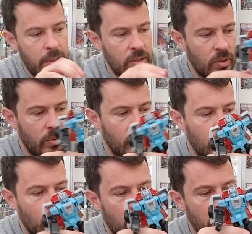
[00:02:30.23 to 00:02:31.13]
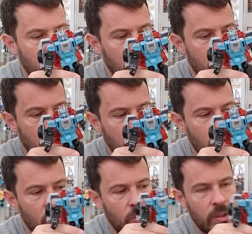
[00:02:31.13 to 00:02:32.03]
He's a really nice looking
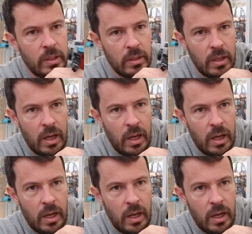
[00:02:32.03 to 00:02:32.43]
toy.